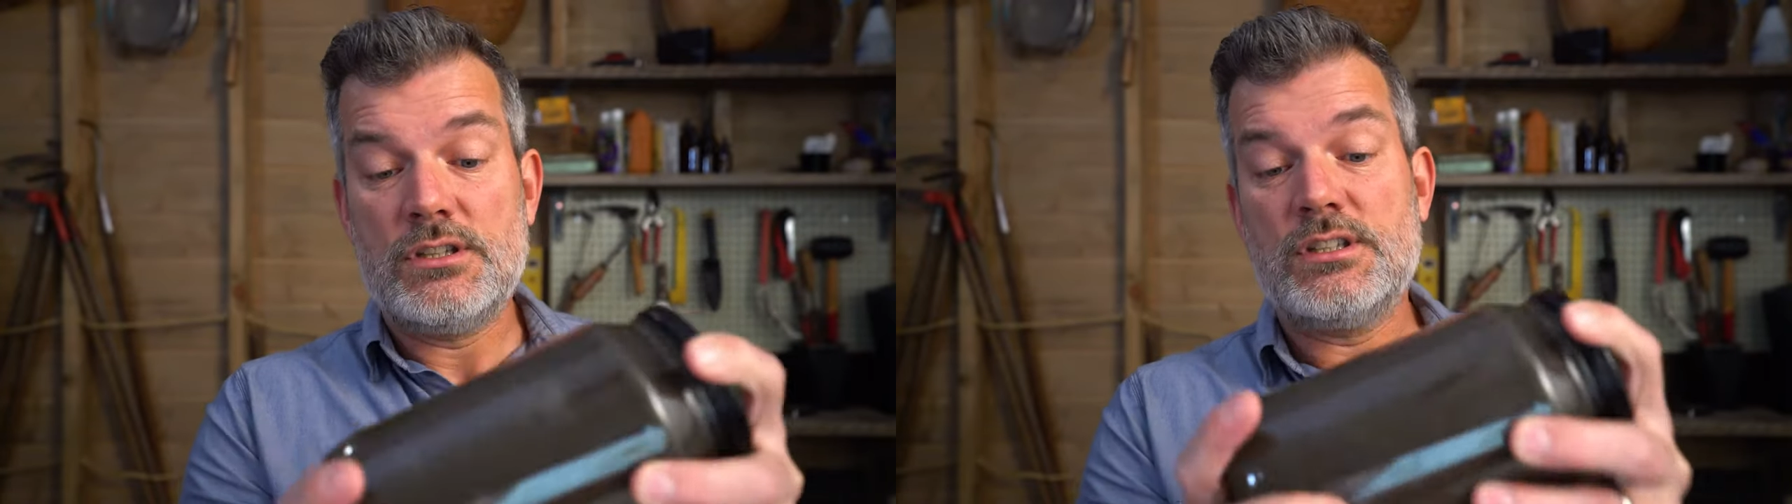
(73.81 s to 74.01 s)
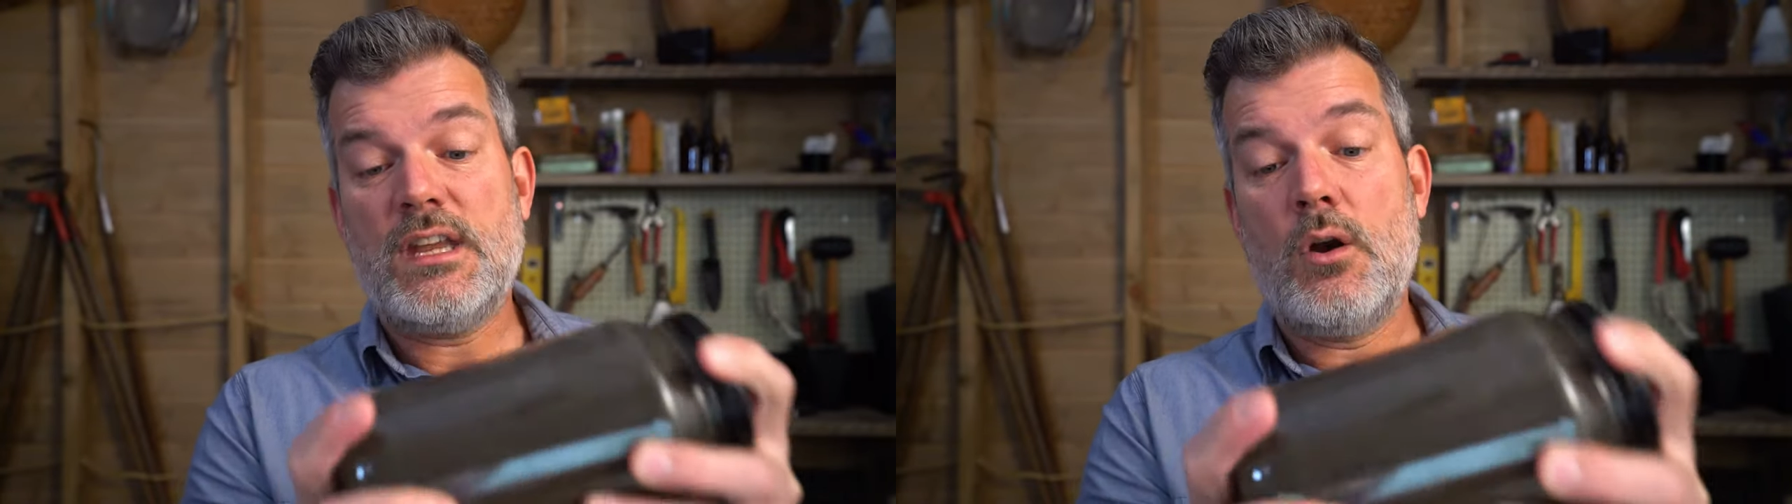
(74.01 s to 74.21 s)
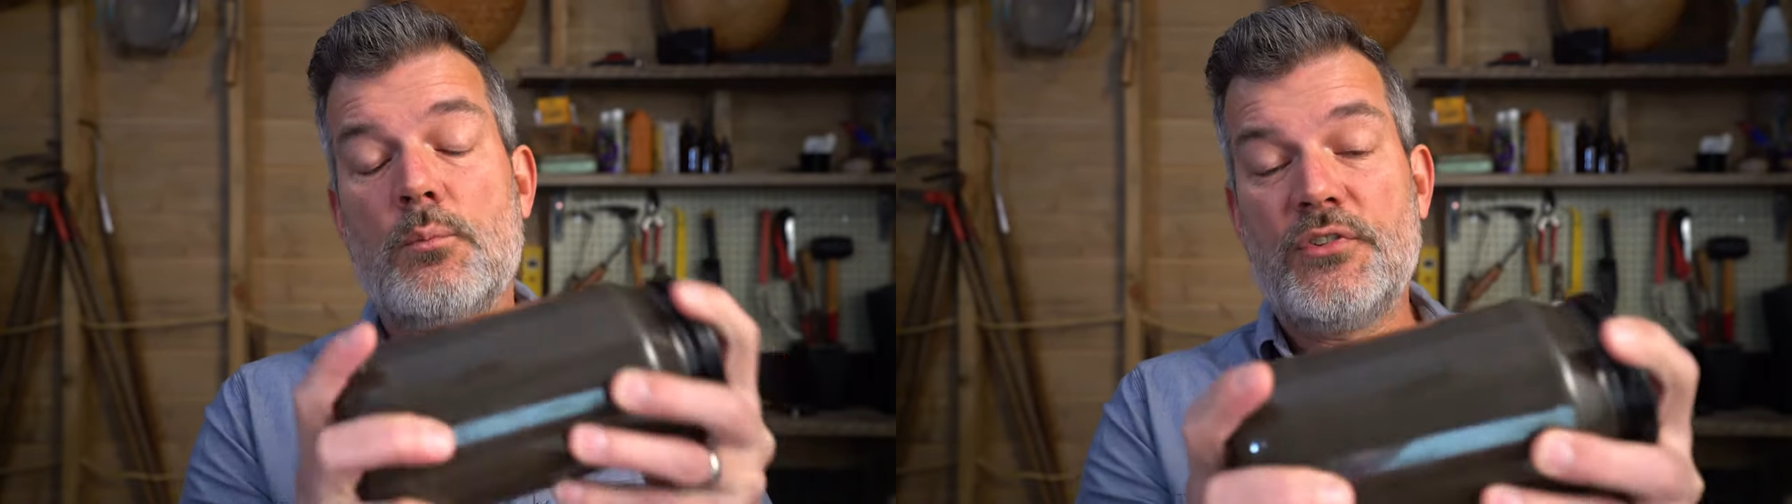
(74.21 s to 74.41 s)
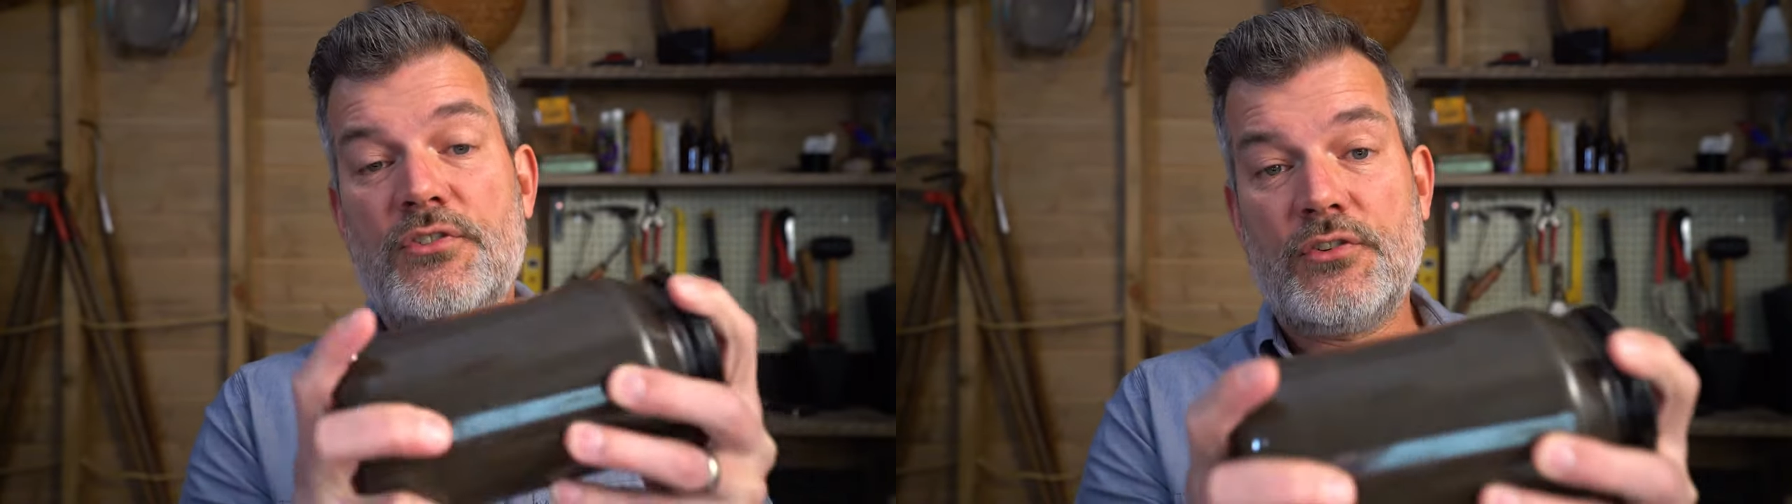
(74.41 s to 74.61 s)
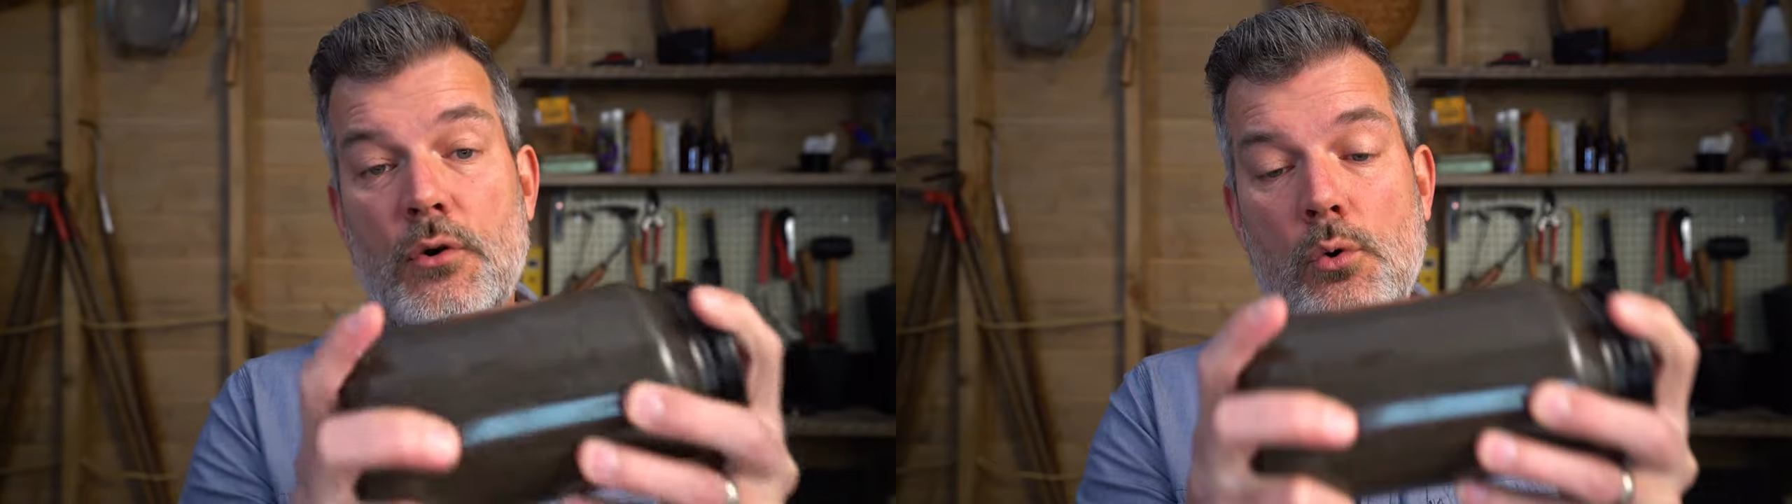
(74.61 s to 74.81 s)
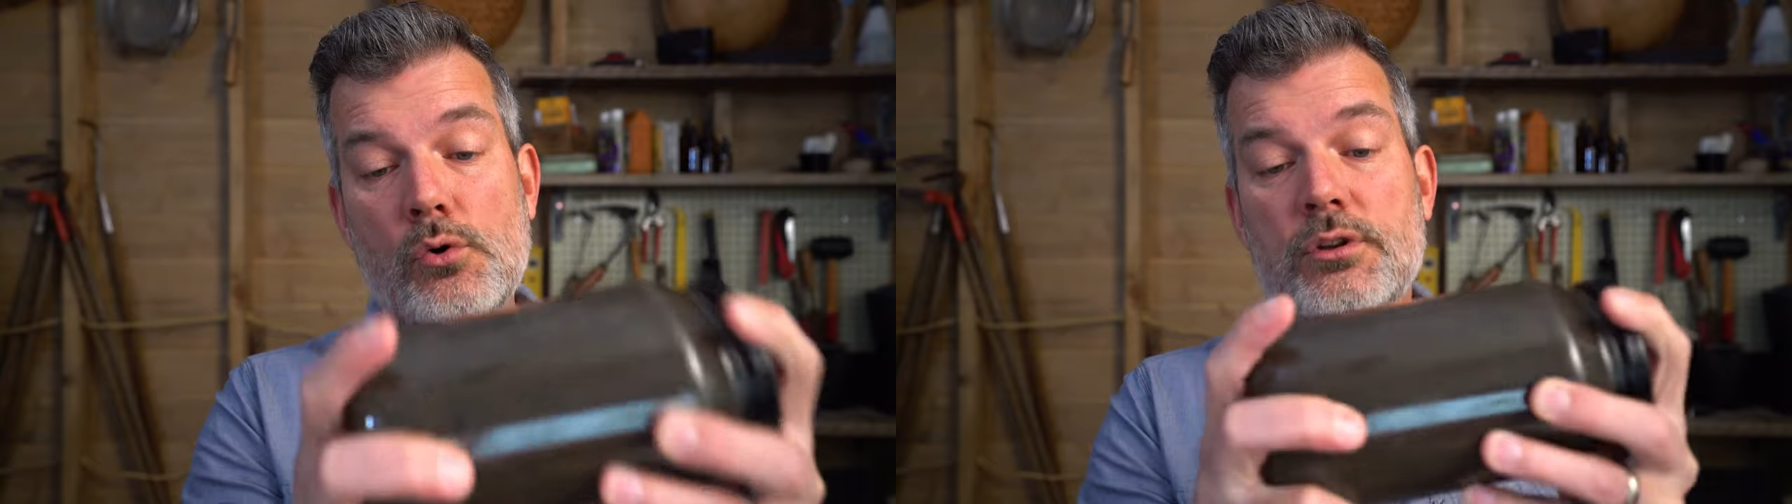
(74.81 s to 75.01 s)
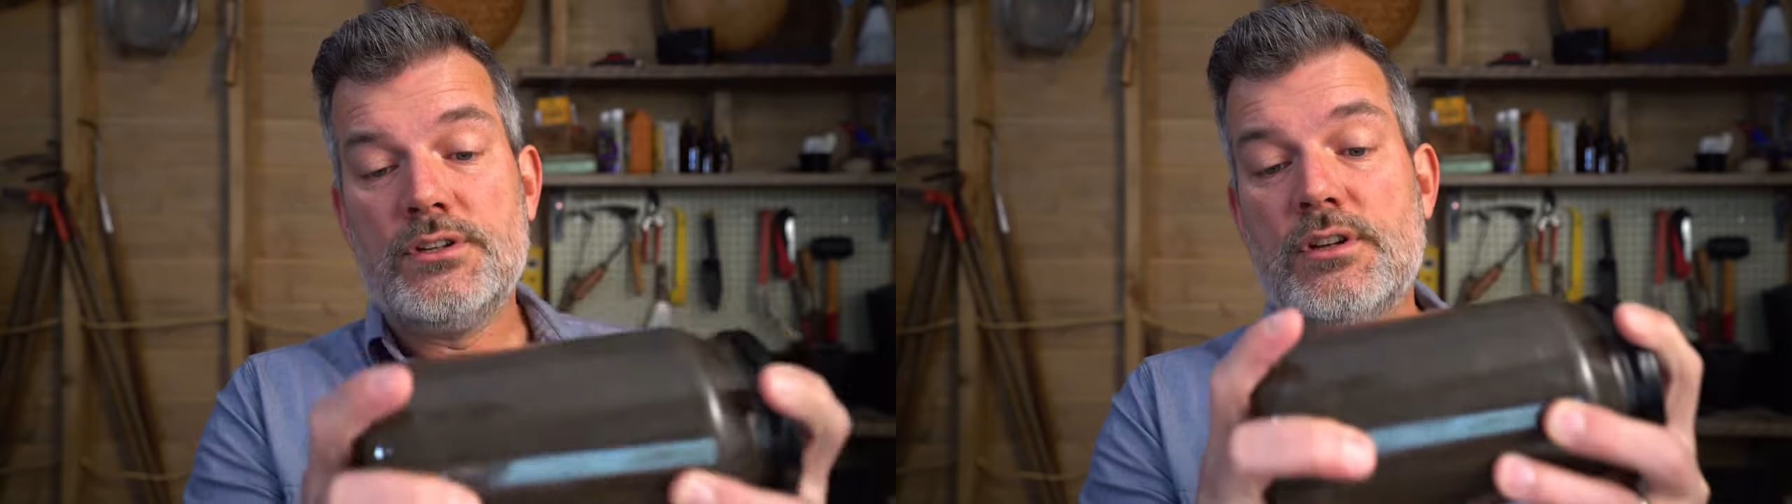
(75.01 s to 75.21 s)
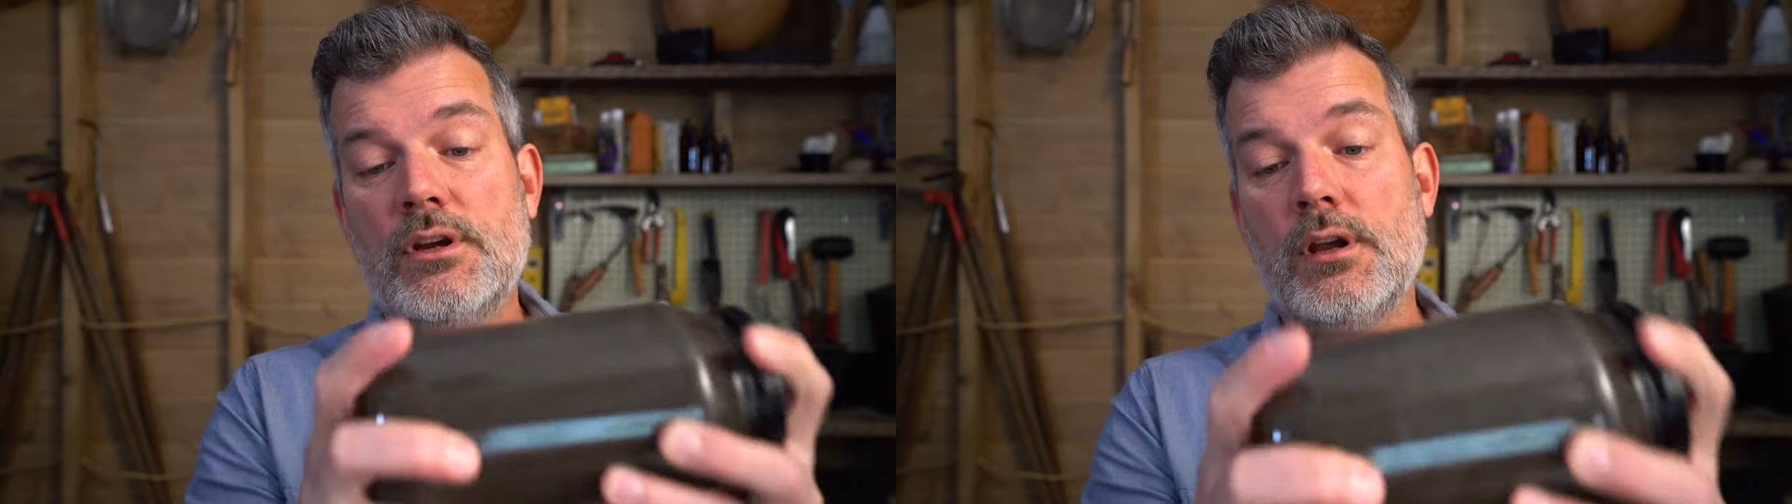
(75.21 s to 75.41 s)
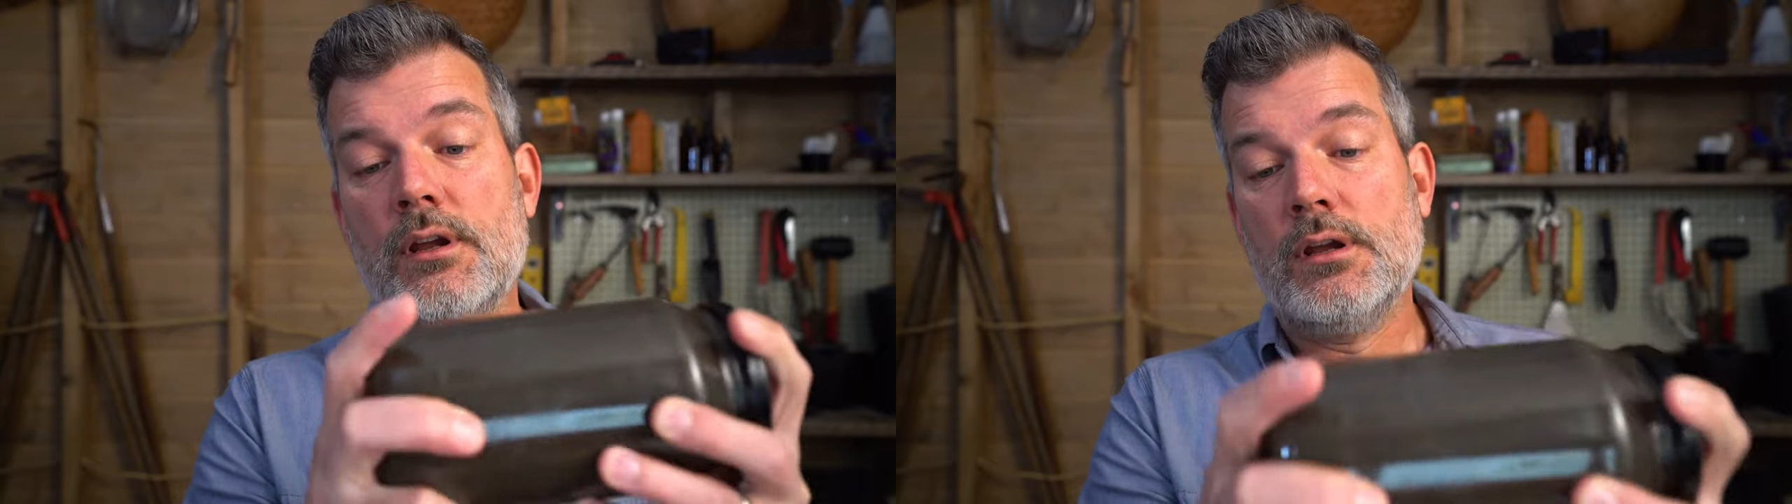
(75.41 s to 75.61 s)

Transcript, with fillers: just helps all the dirt